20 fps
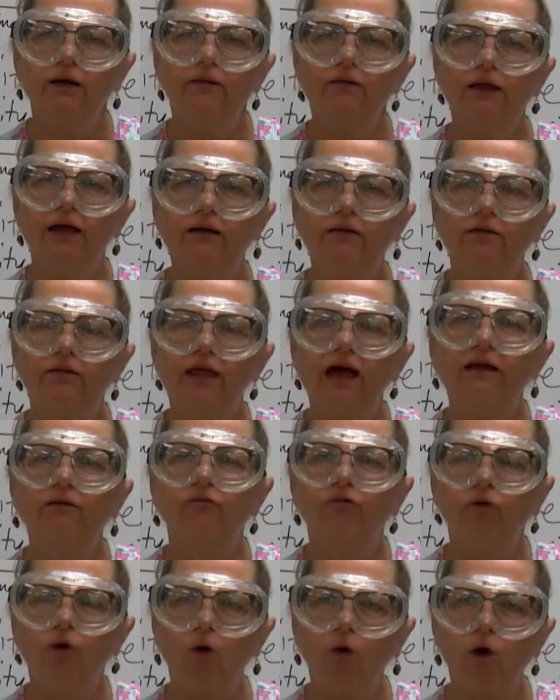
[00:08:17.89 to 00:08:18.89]
that
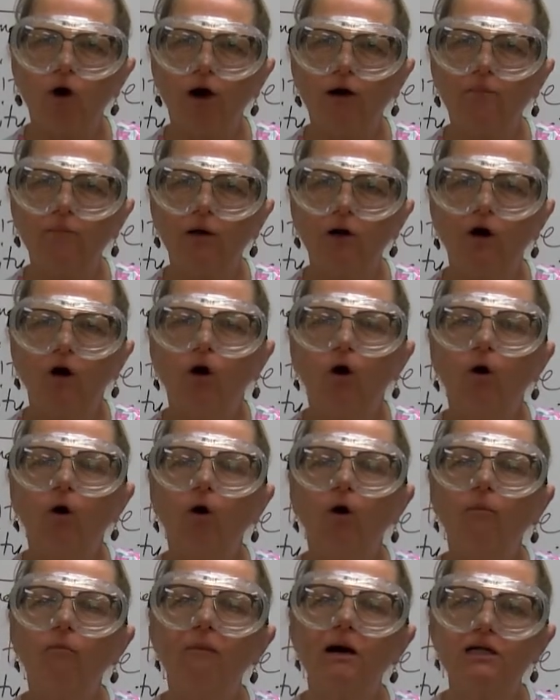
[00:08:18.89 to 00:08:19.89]
form
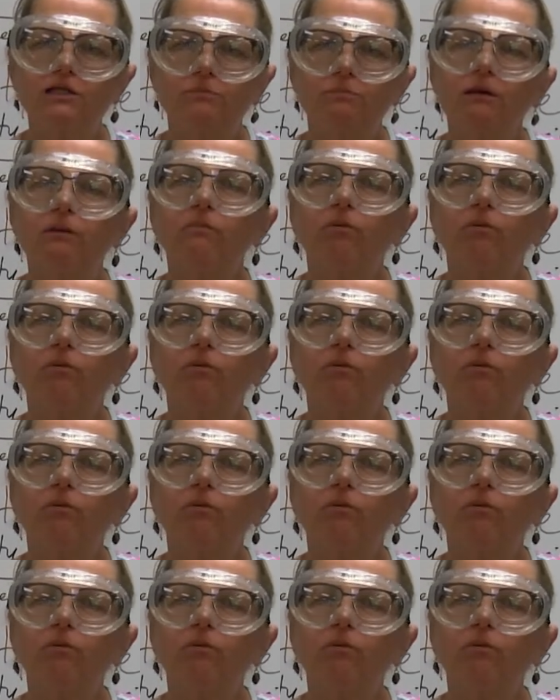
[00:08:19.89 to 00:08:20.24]
or must be